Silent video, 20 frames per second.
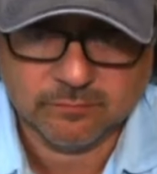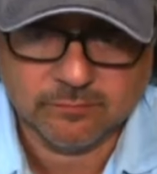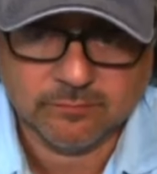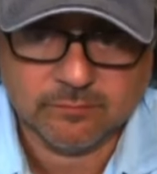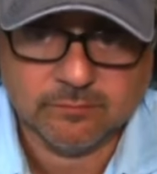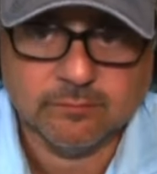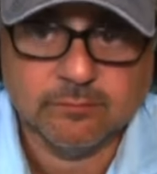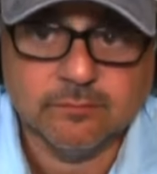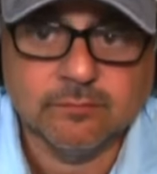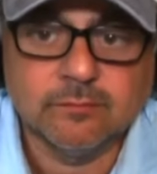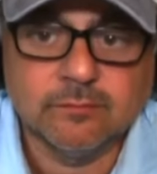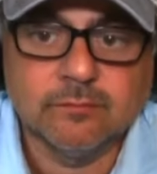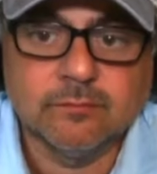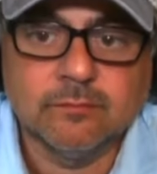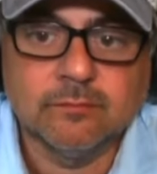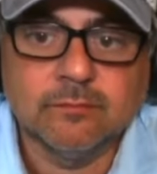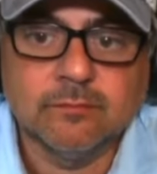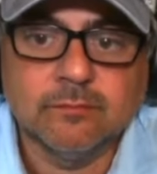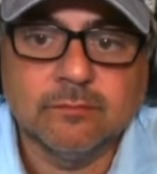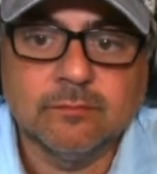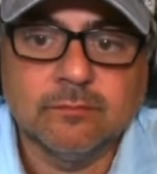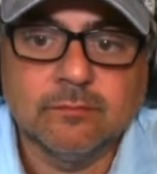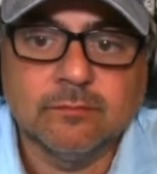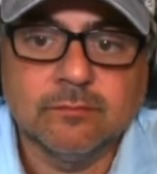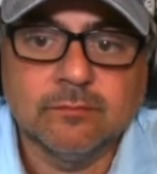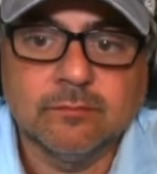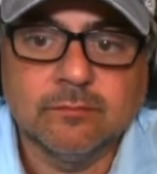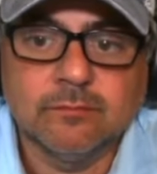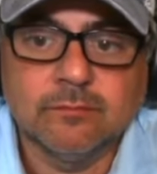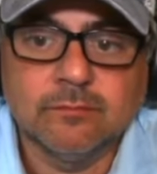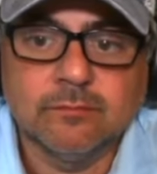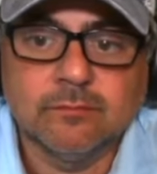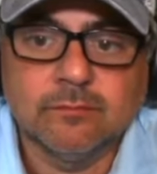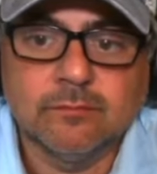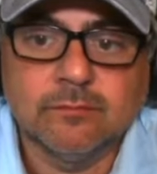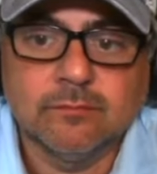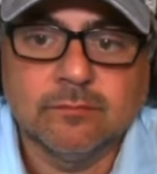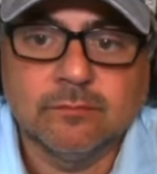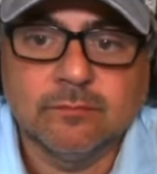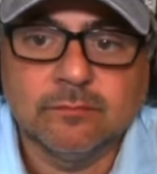
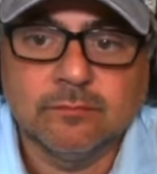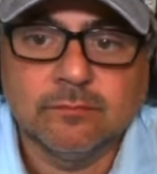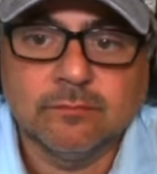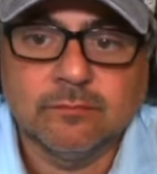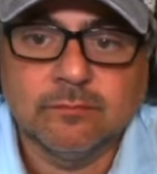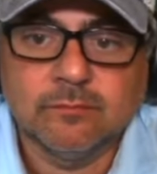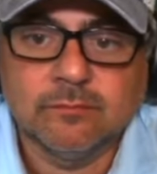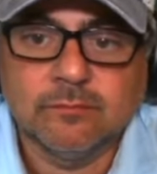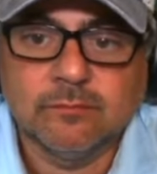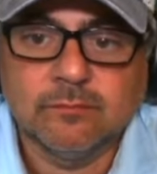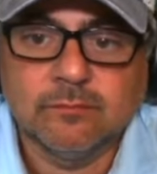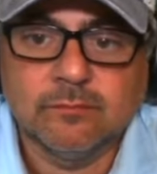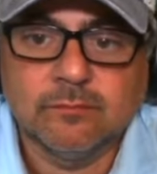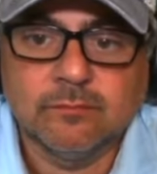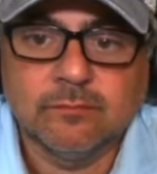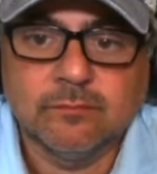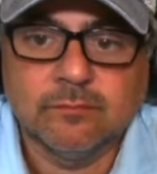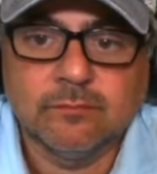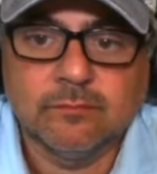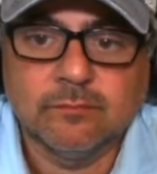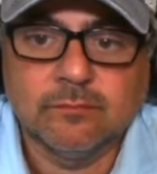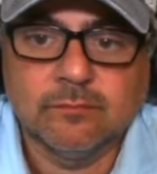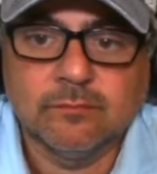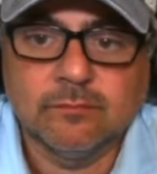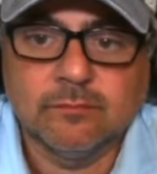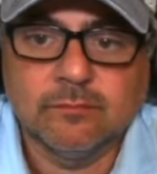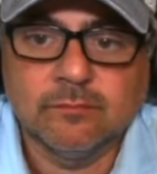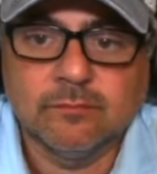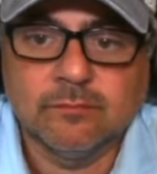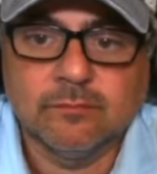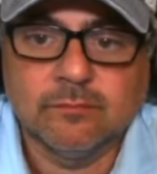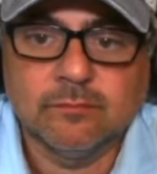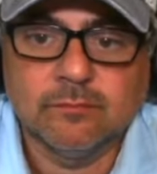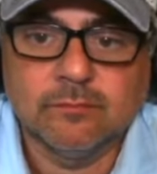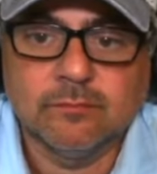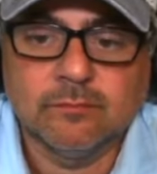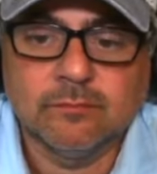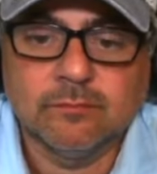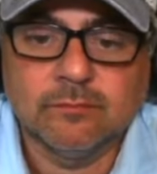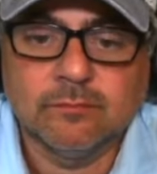
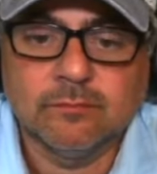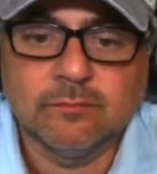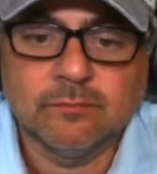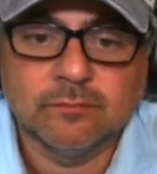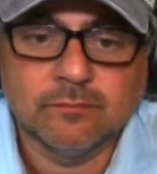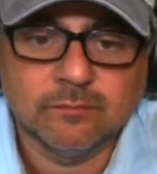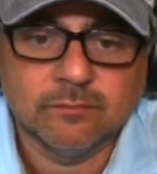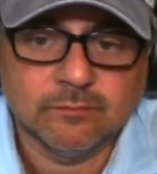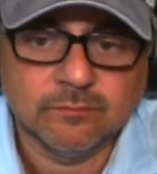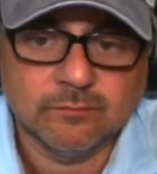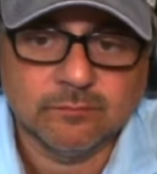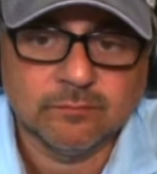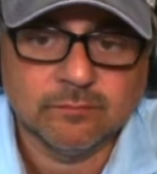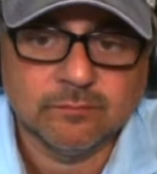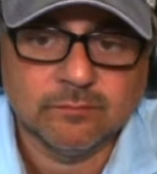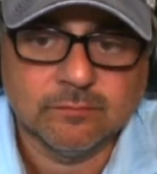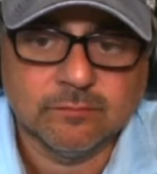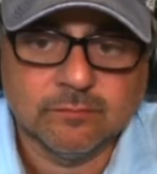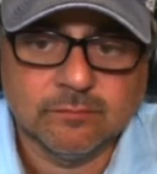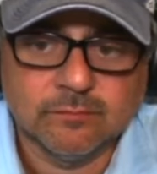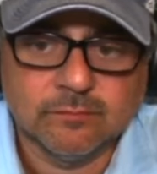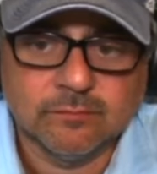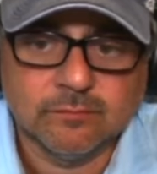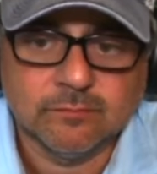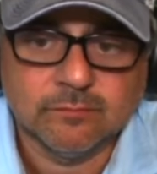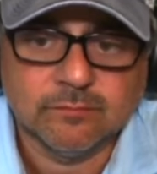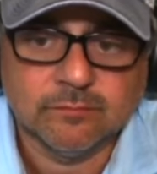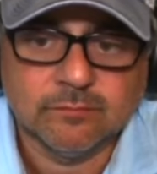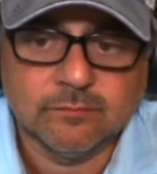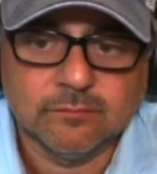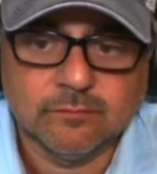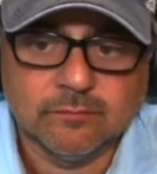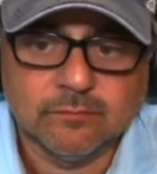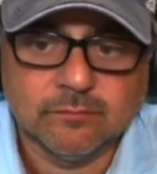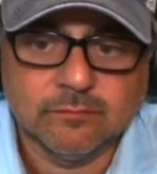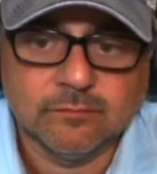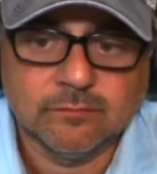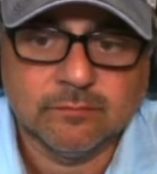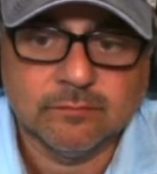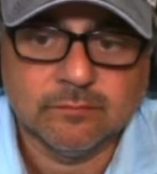
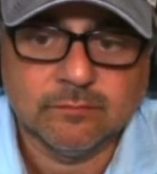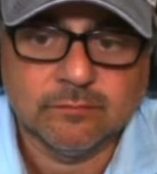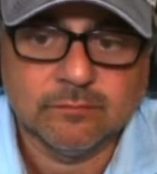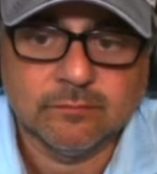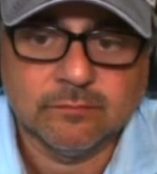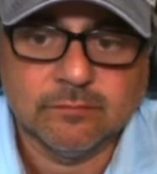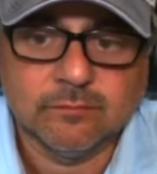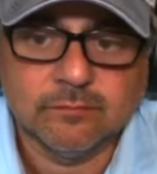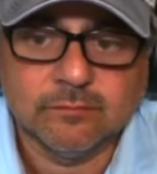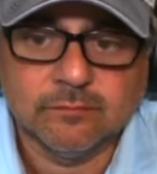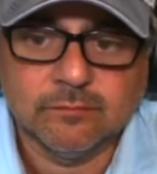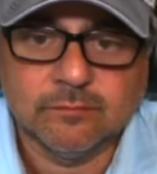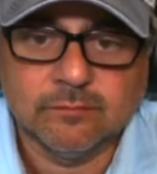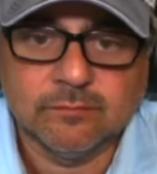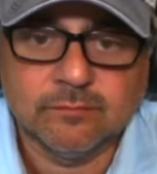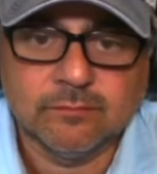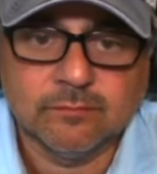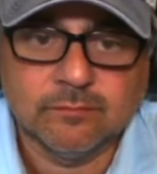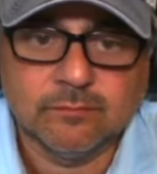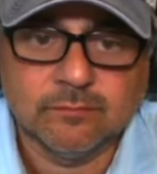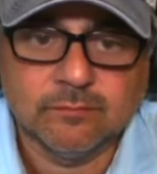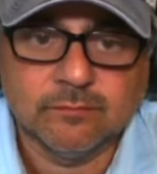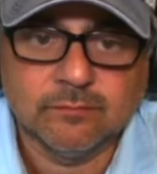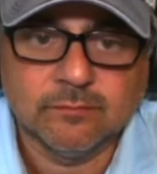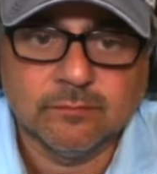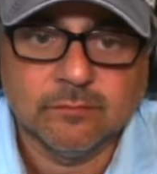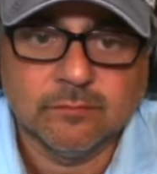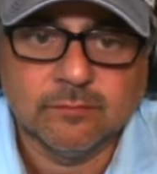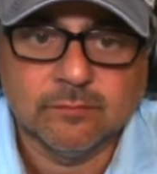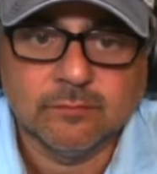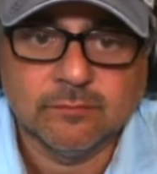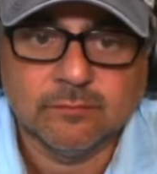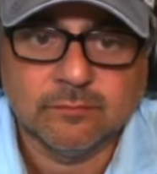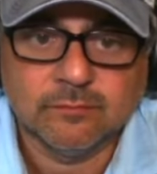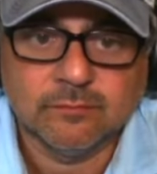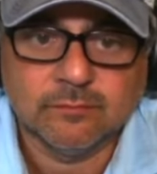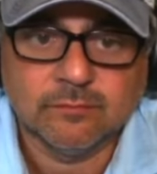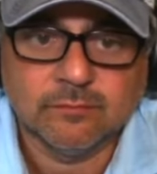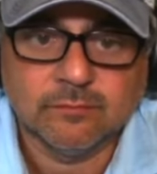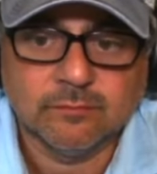No words are spoken by the person on screen.